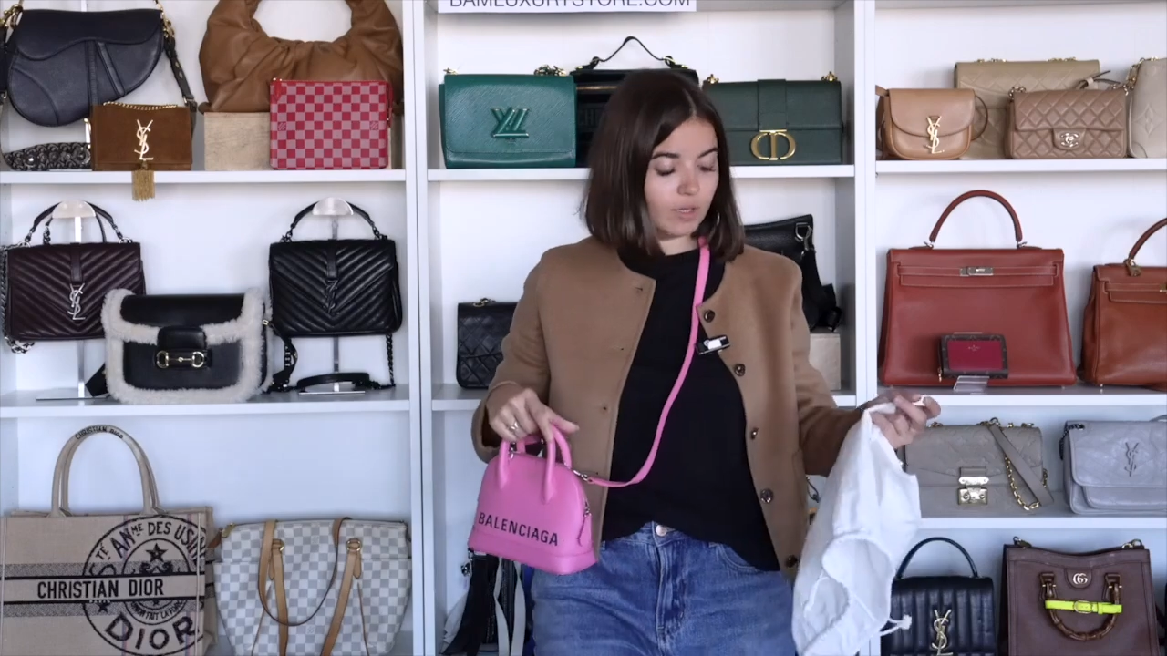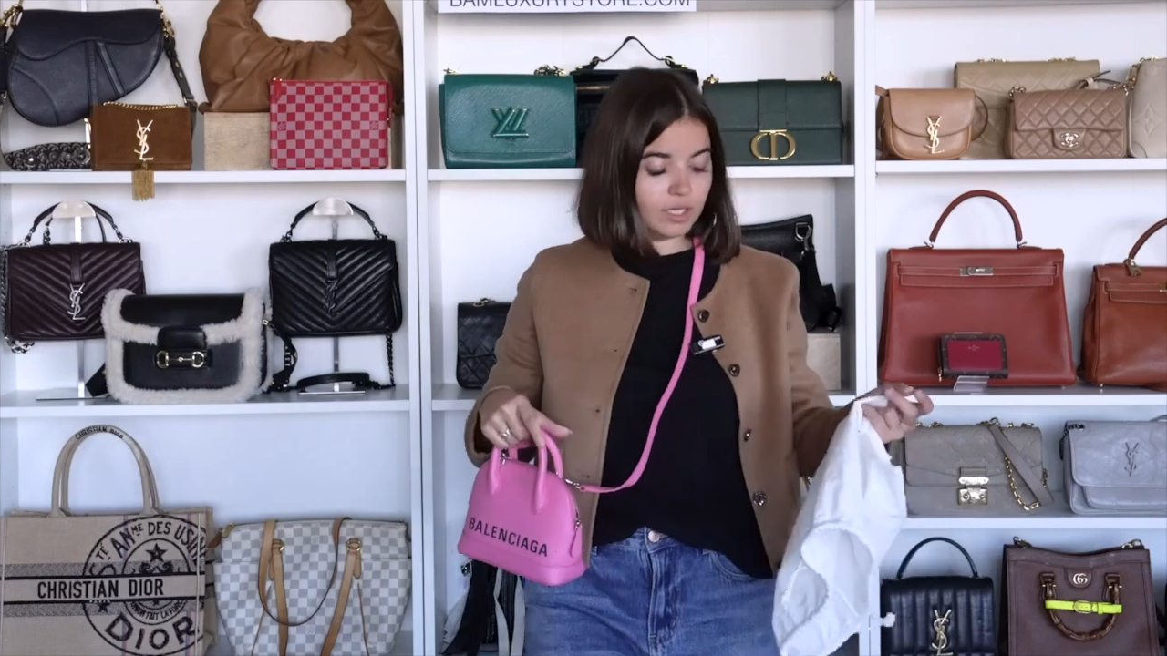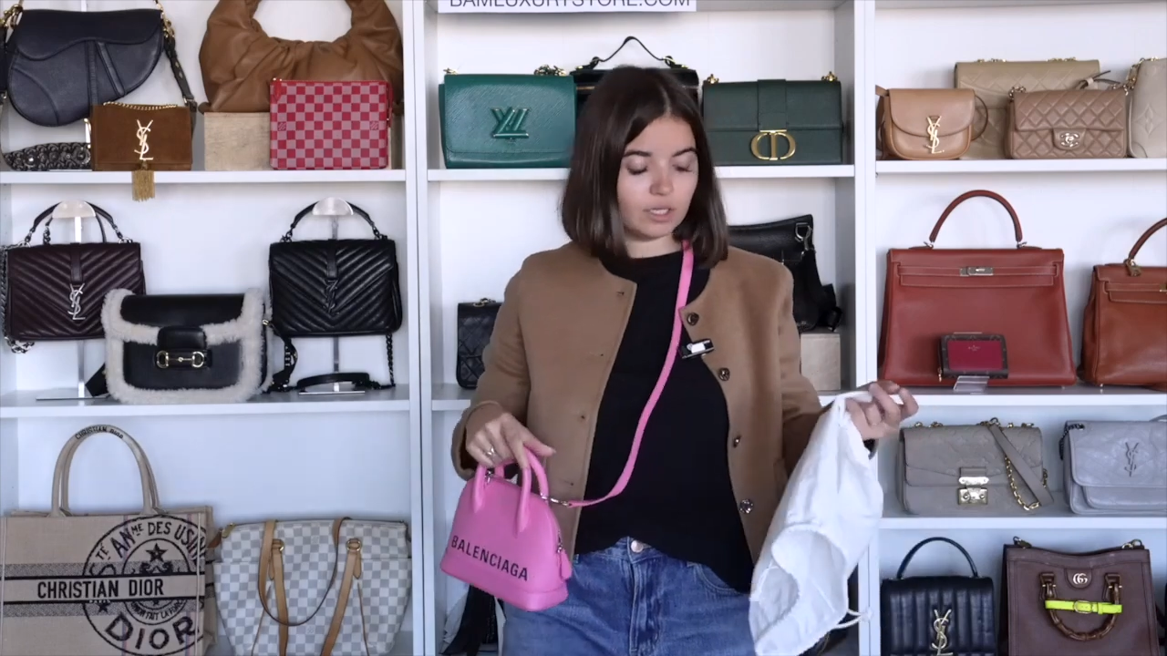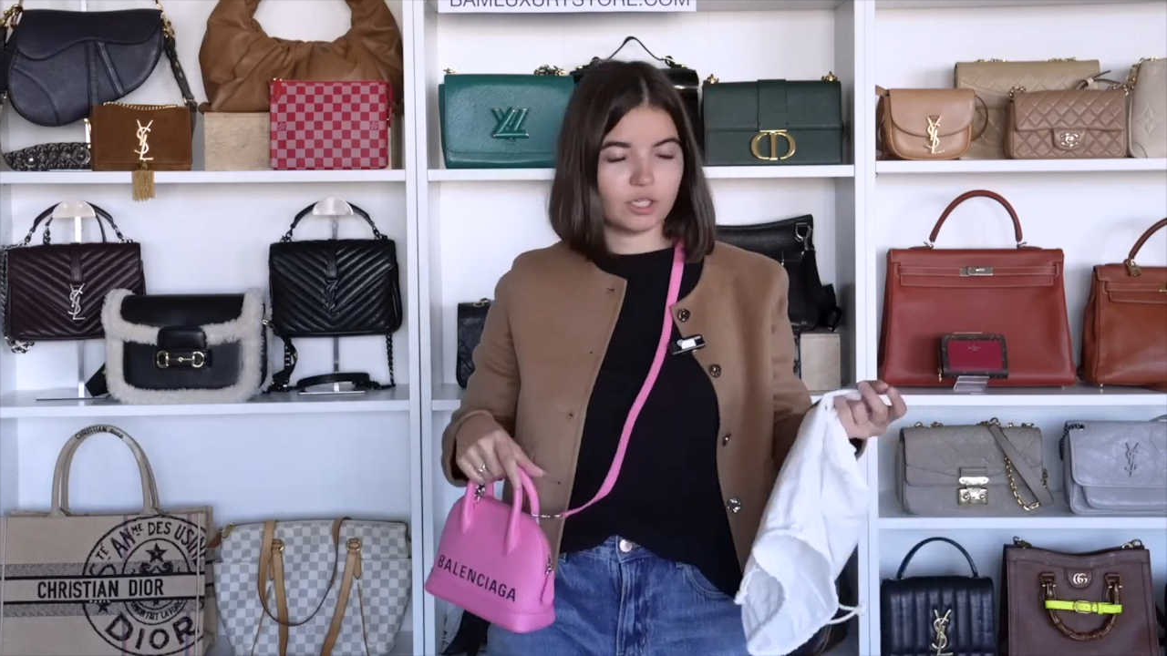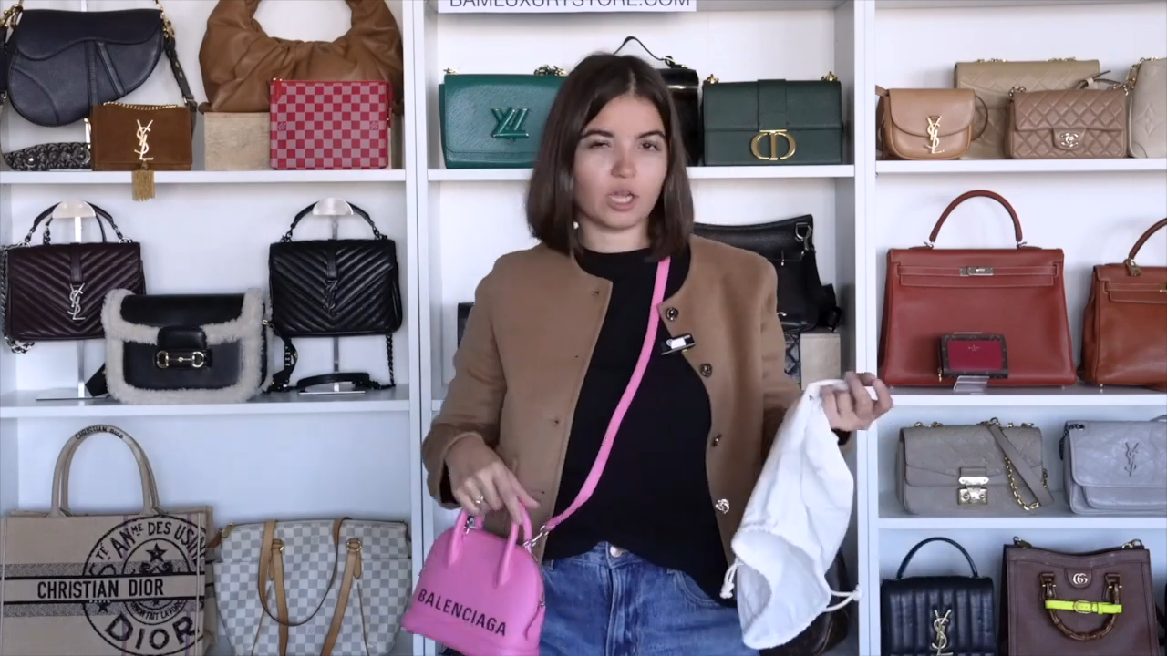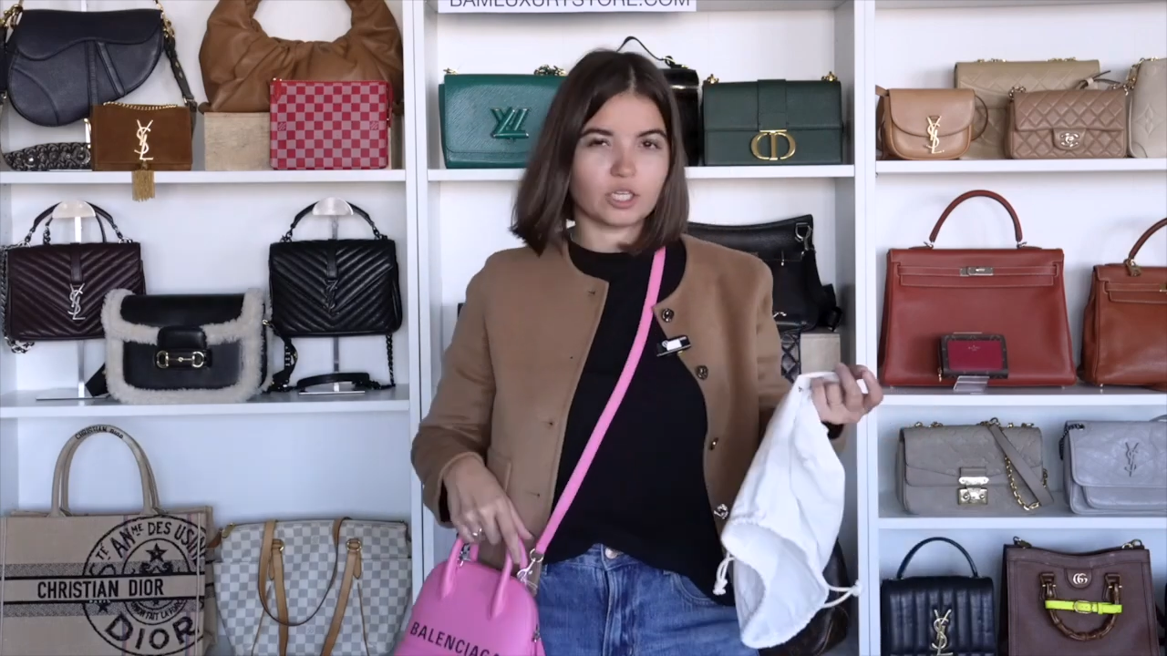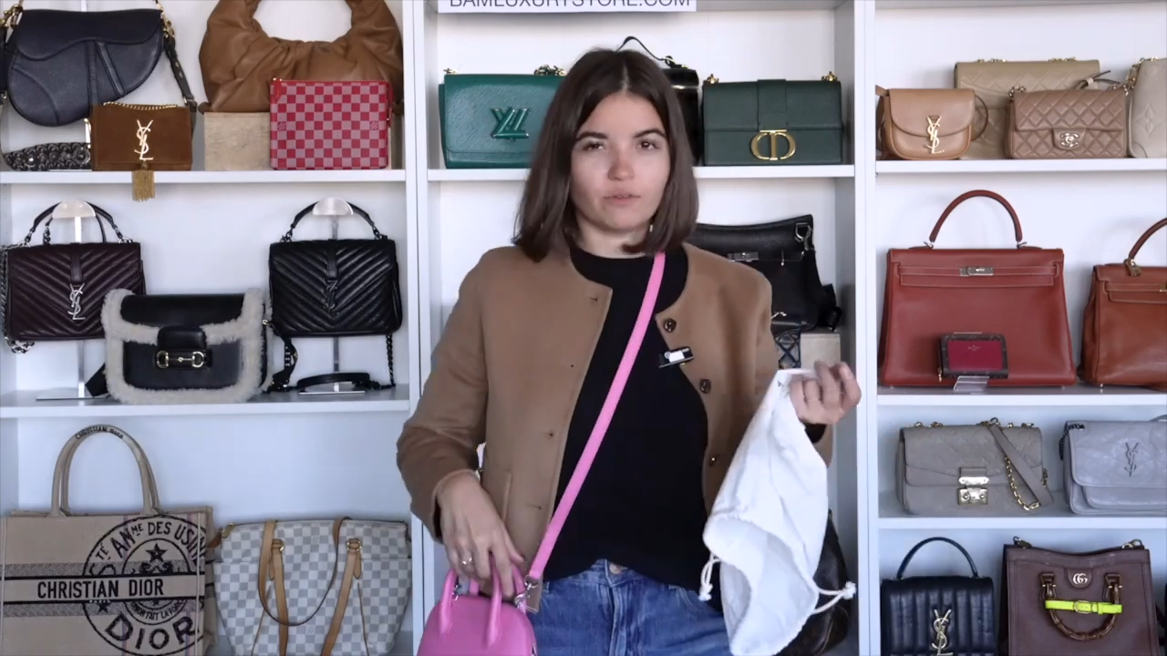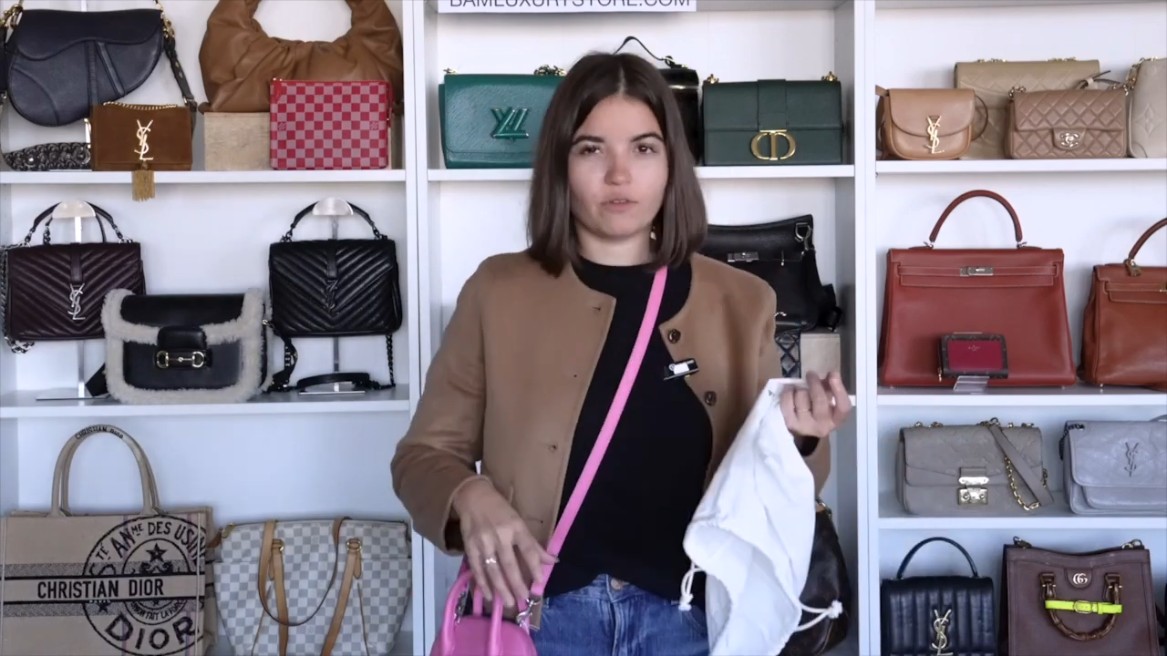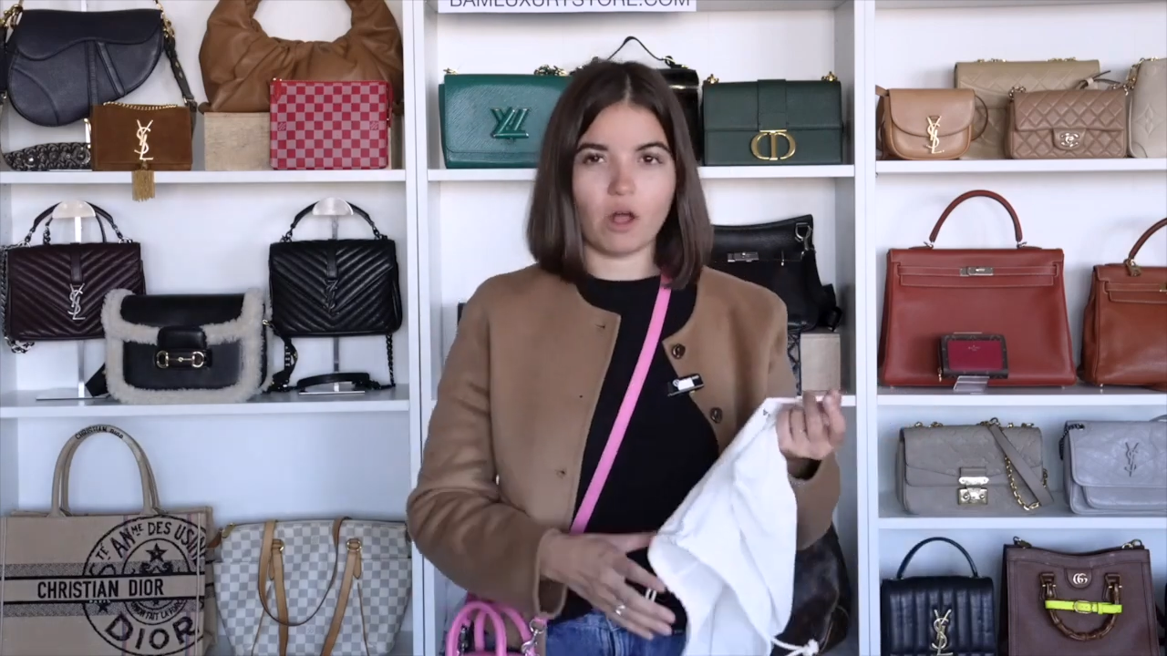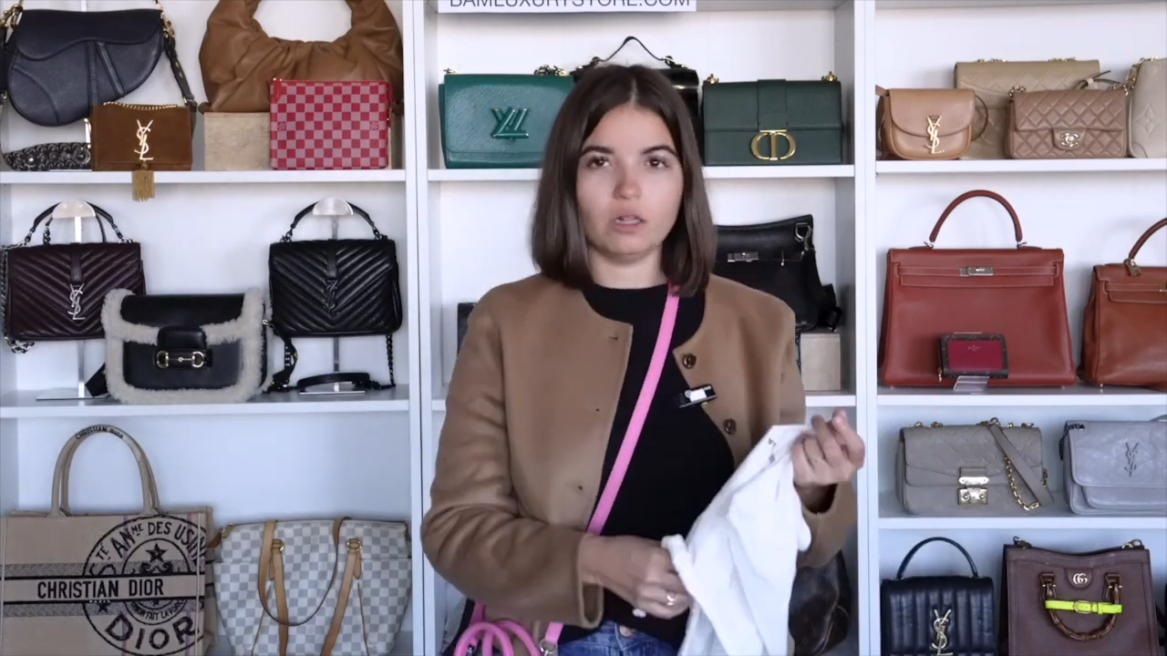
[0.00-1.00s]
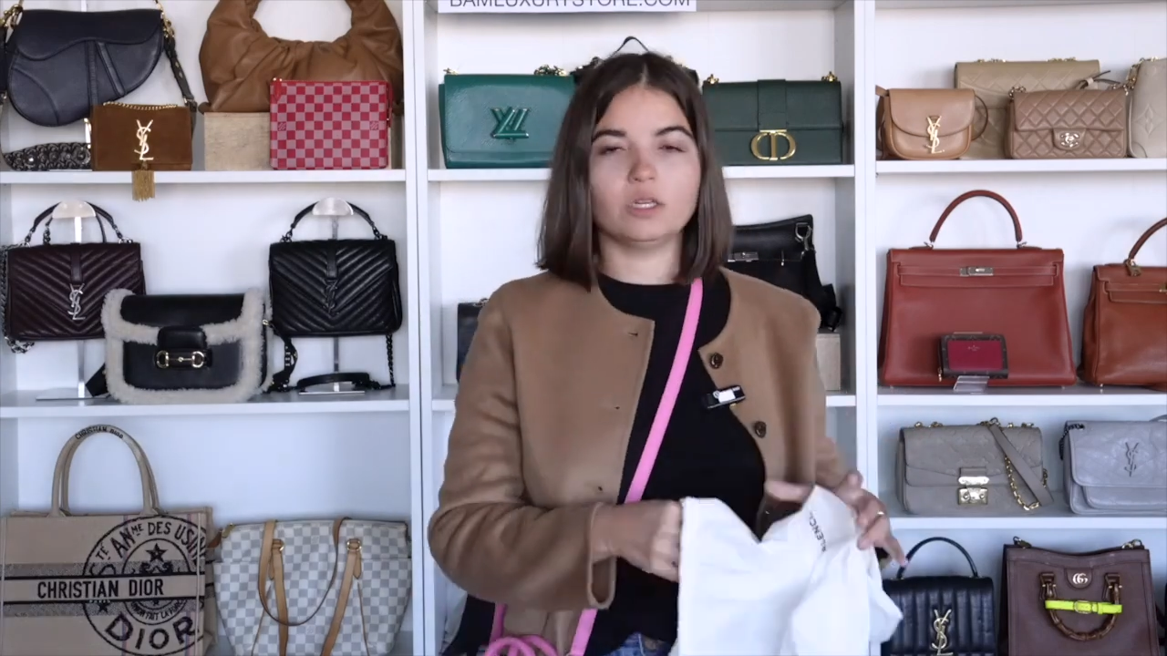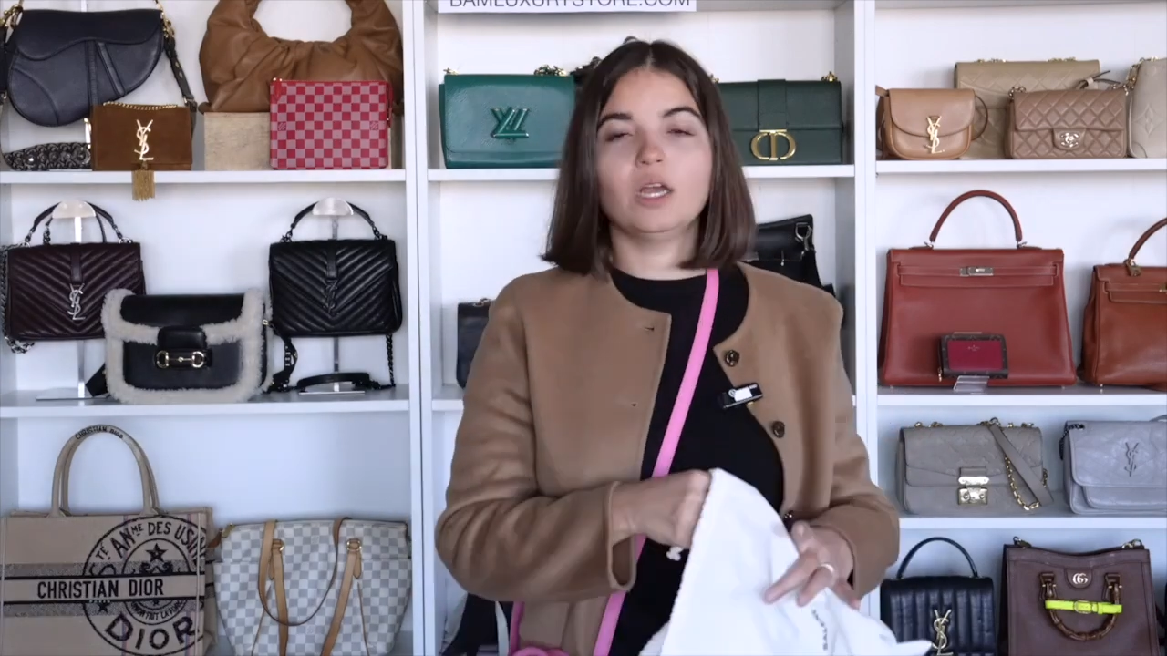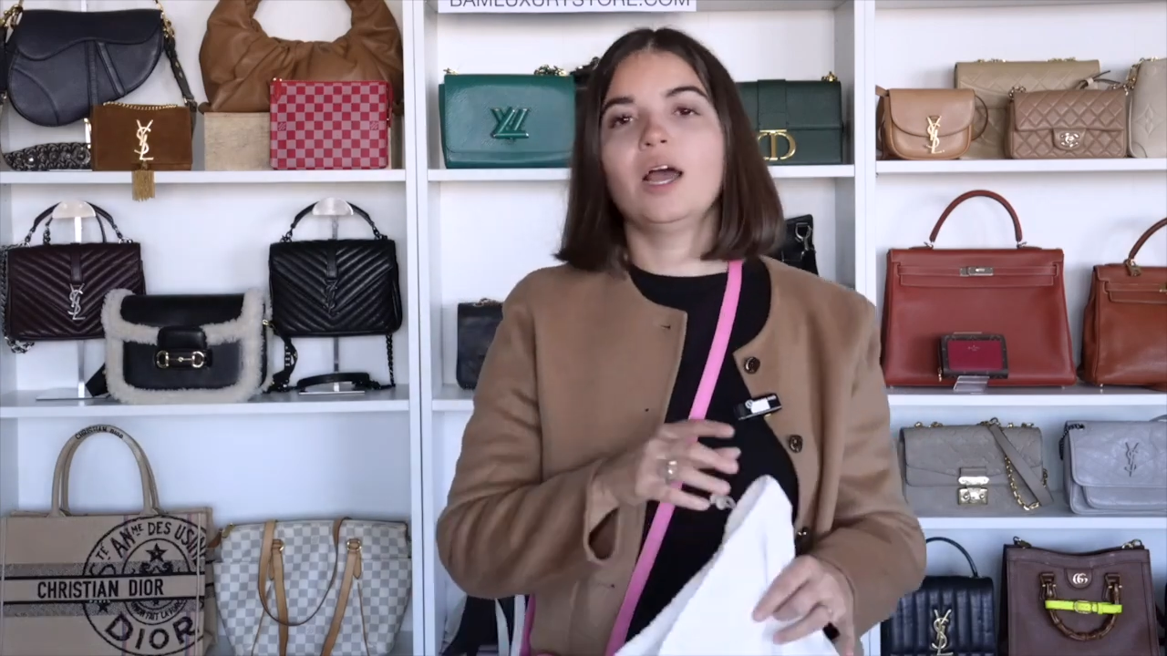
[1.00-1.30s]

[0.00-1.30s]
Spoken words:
little touch of color.